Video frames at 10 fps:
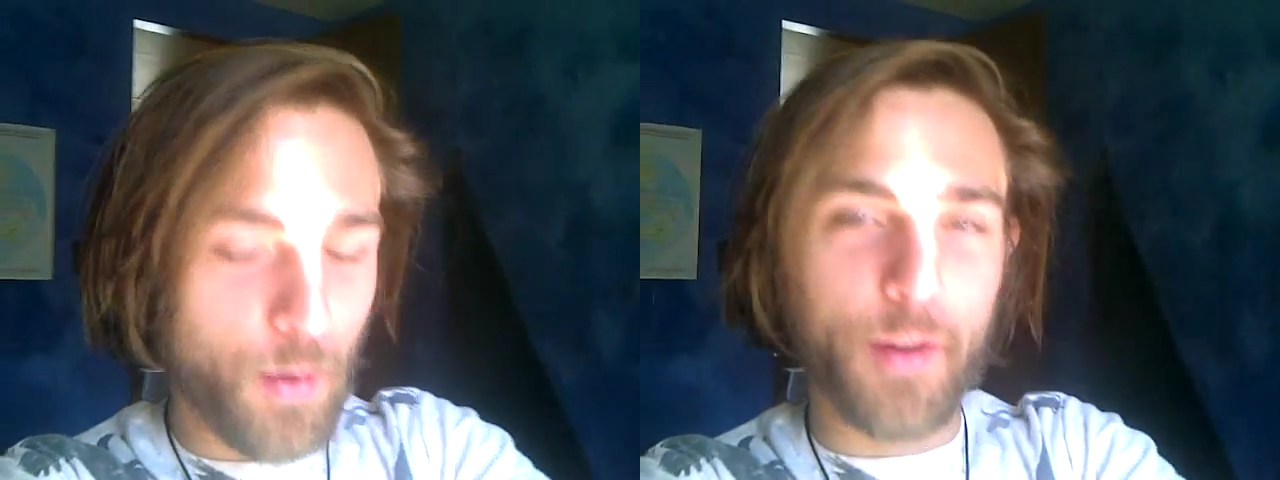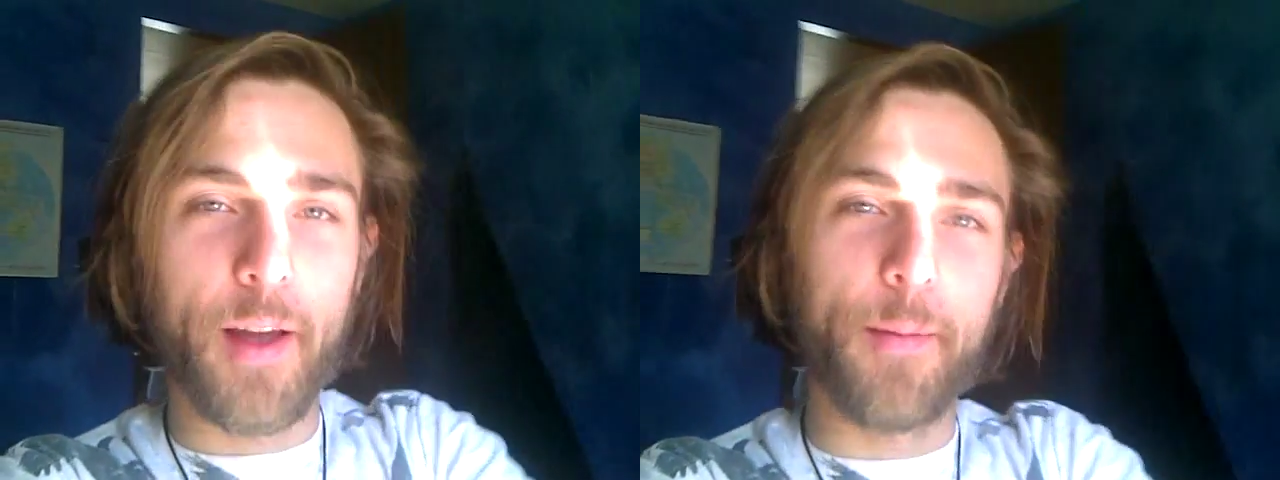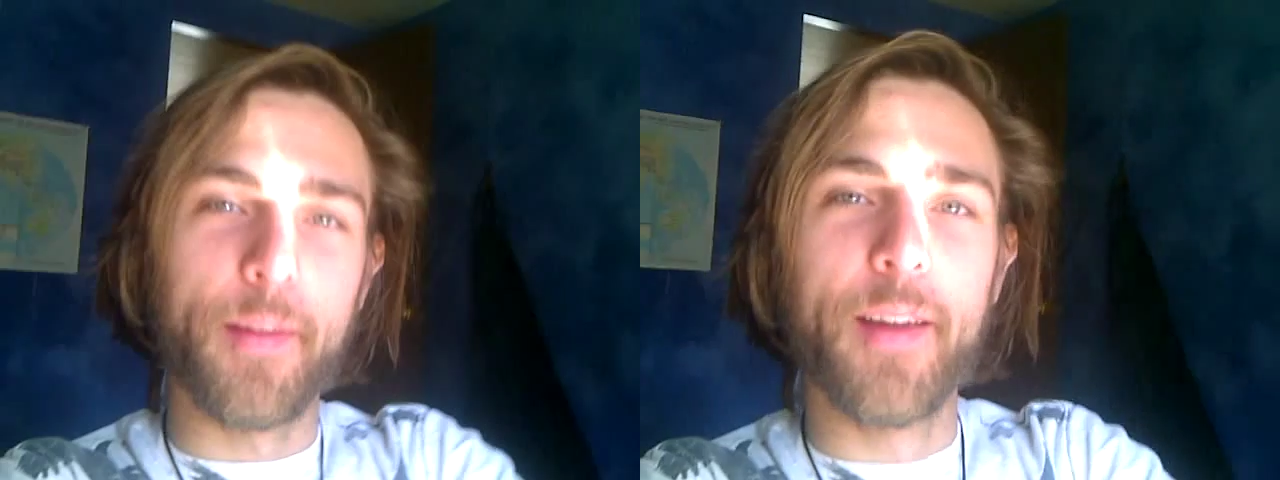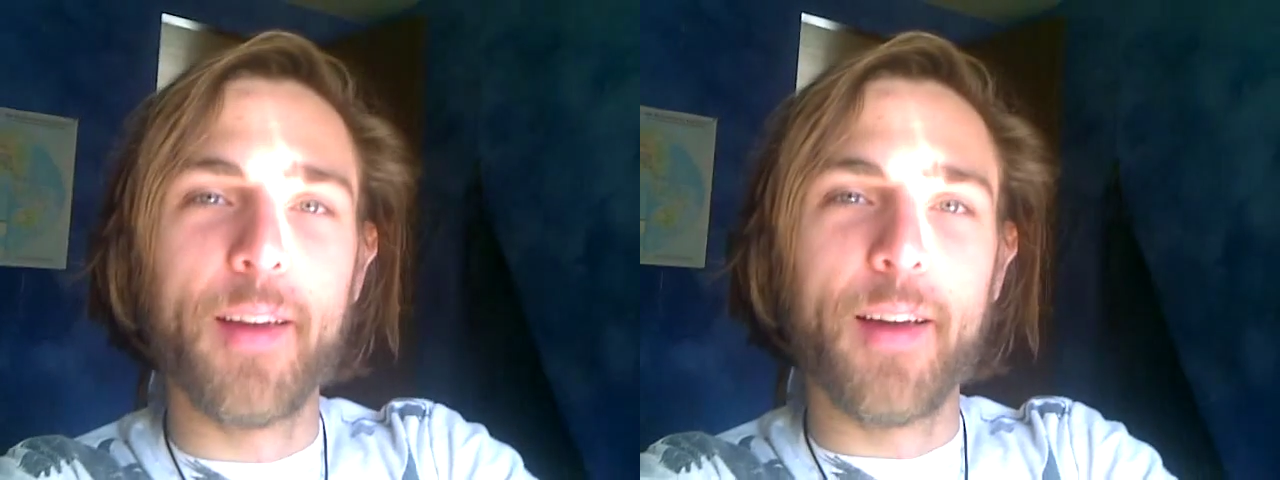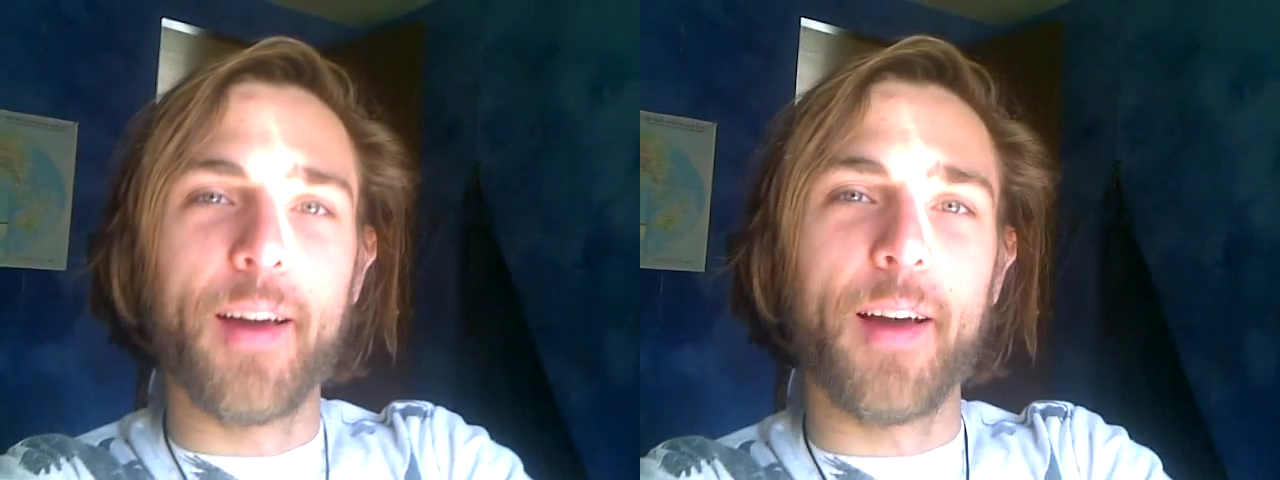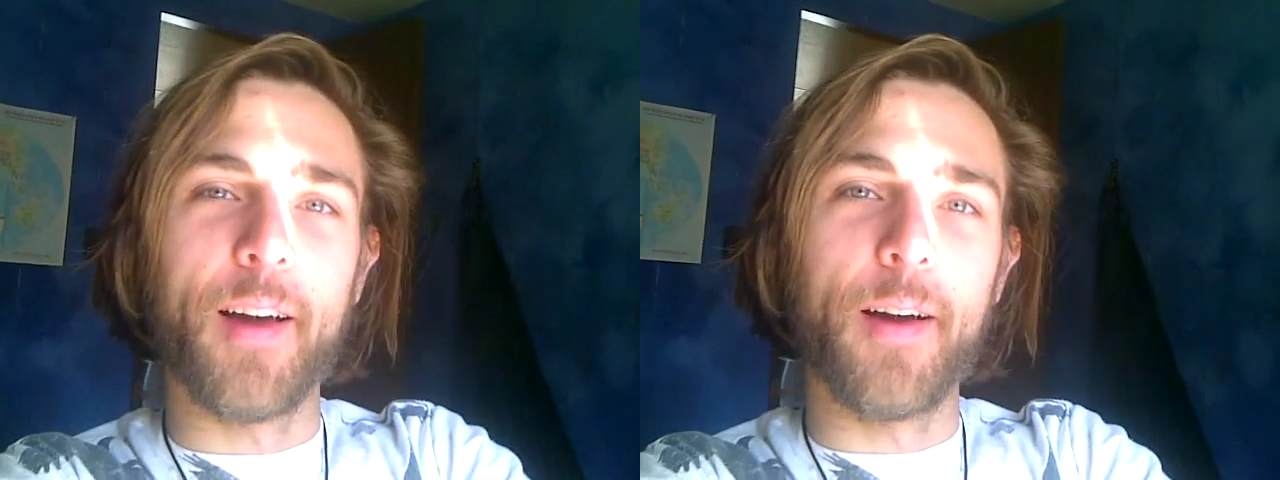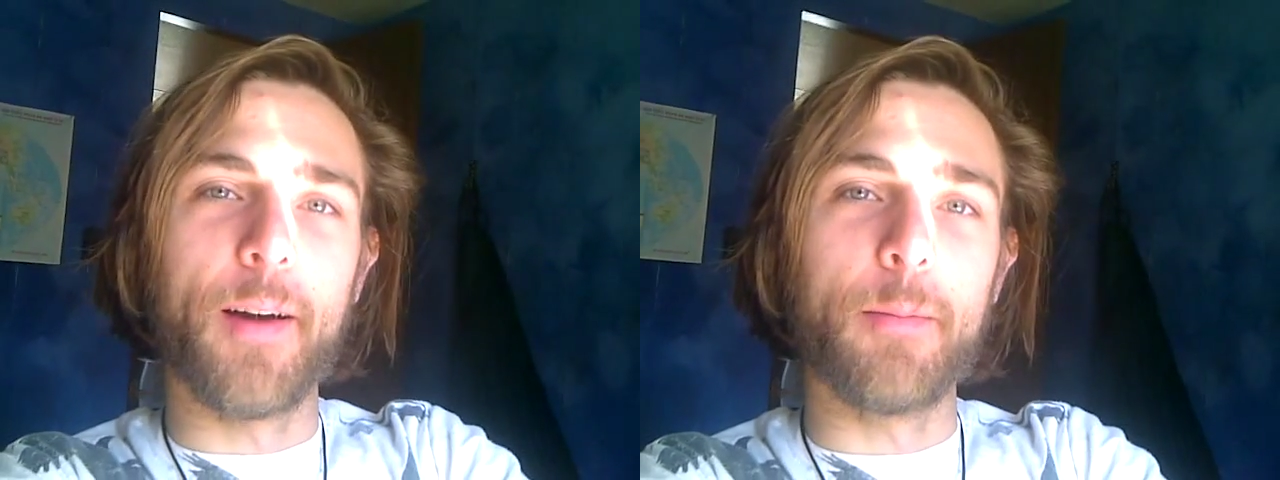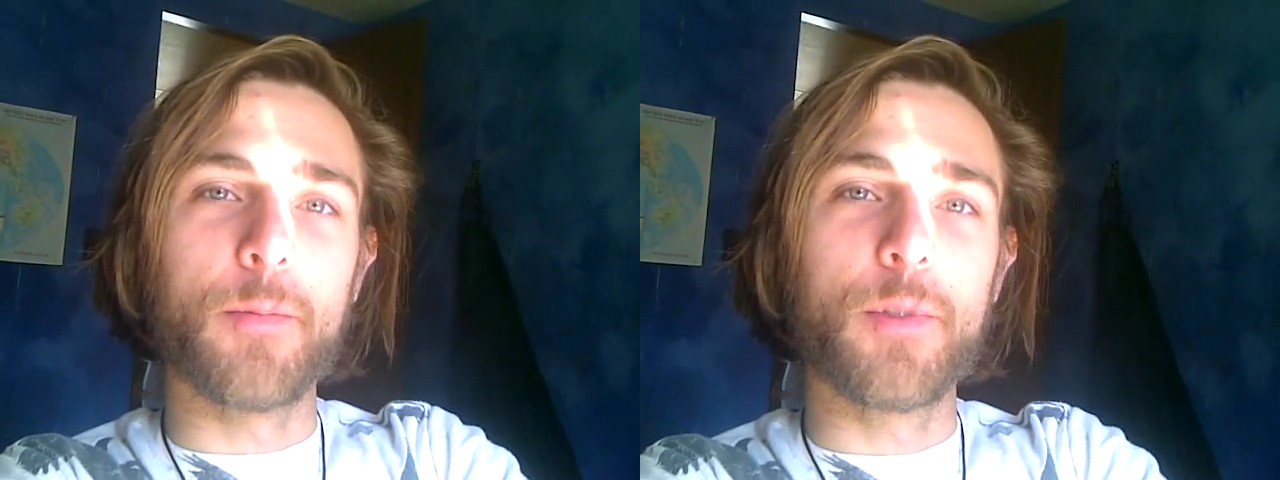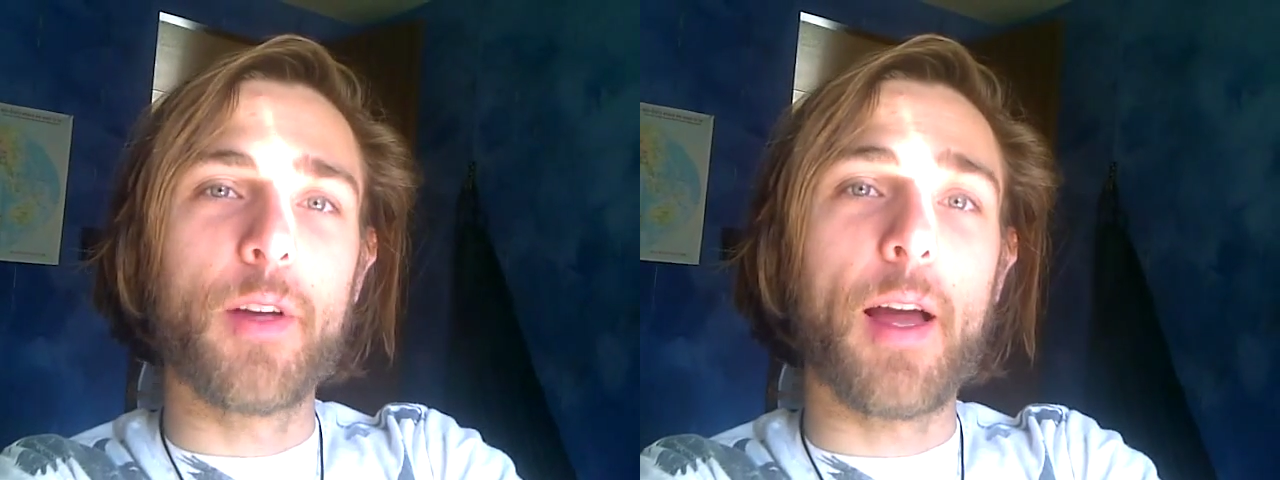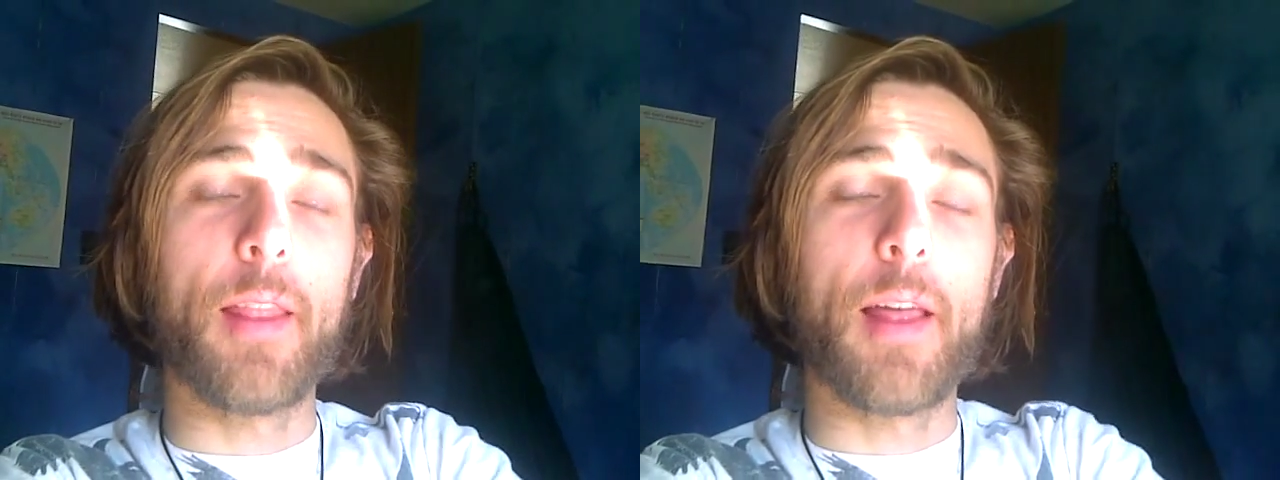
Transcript: Cool down. Um, so yeah,